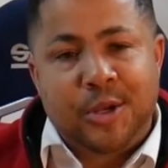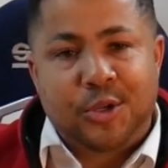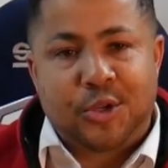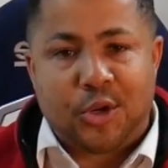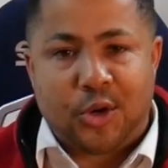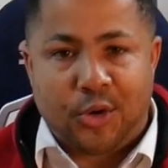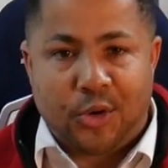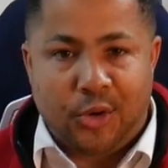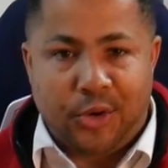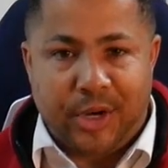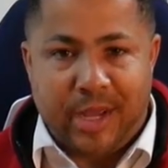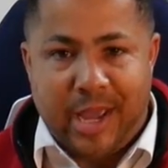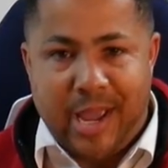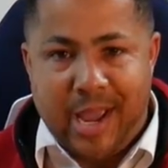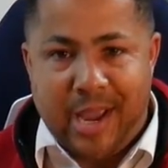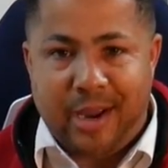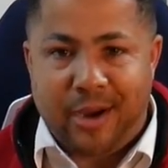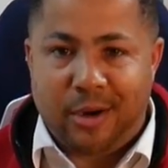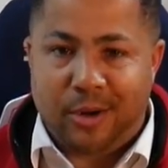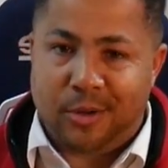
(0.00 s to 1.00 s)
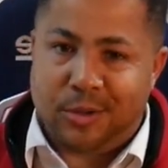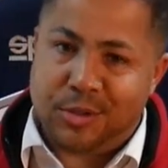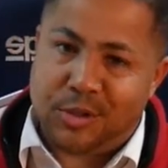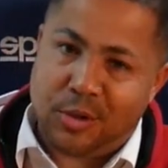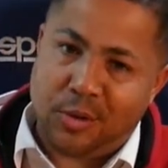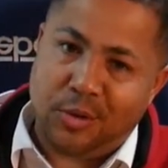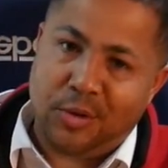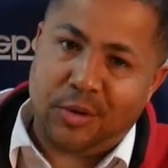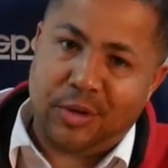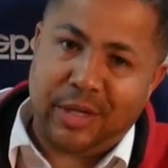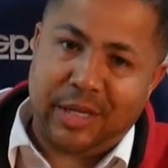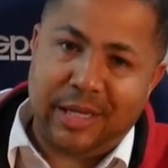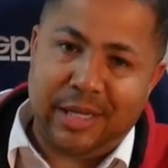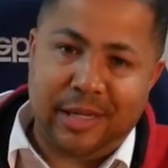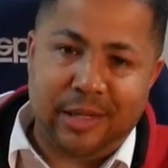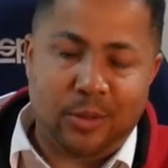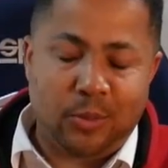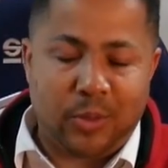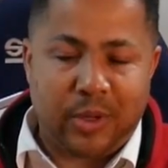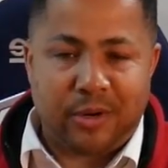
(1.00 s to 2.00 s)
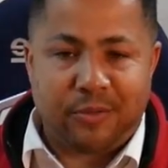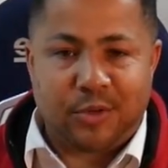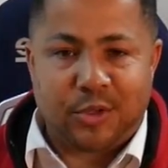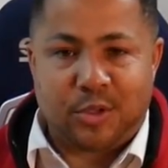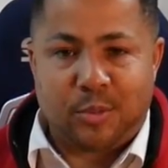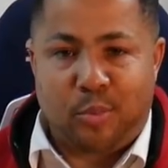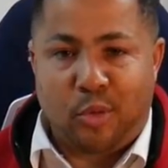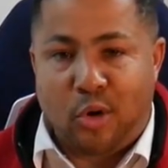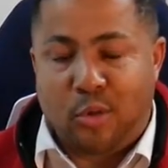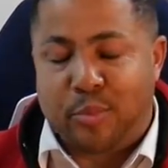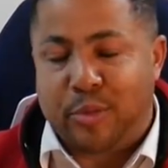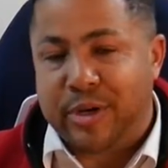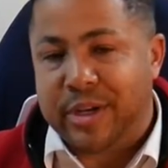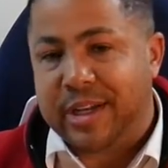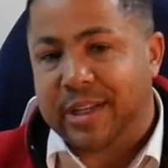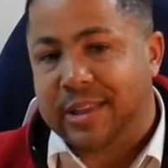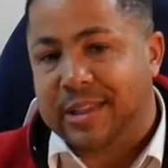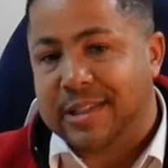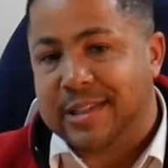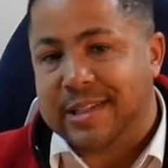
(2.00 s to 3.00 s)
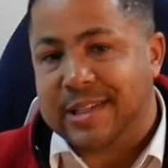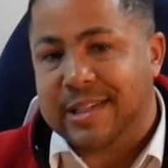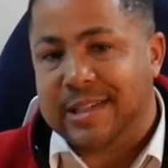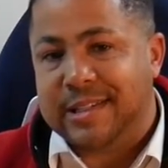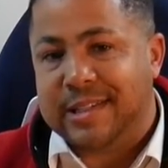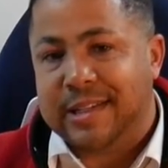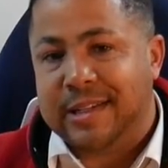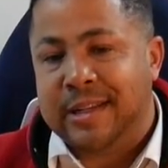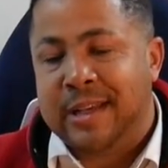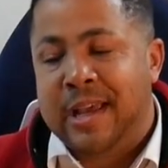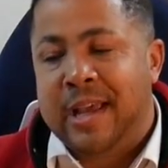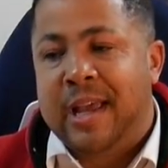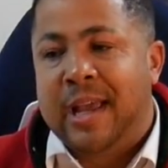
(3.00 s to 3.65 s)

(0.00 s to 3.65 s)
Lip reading: turn on the air, turn on the heat, whatever's appropriate at the season,